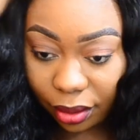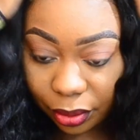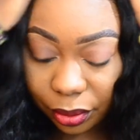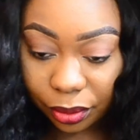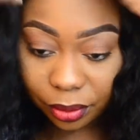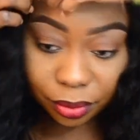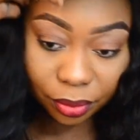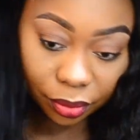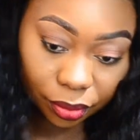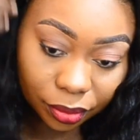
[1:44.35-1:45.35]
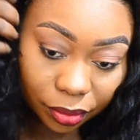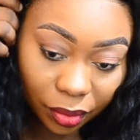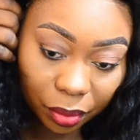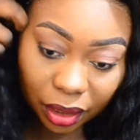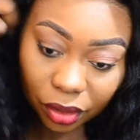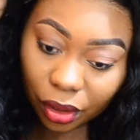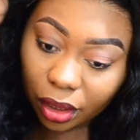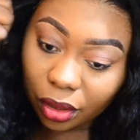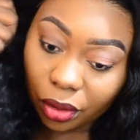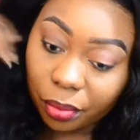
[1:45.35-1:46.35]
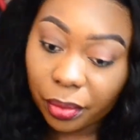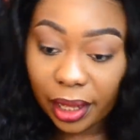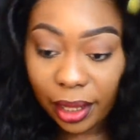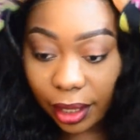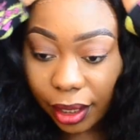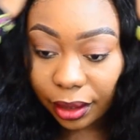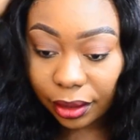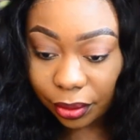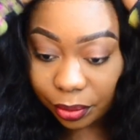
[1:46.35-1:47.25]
Ooh, mm, i actually not mad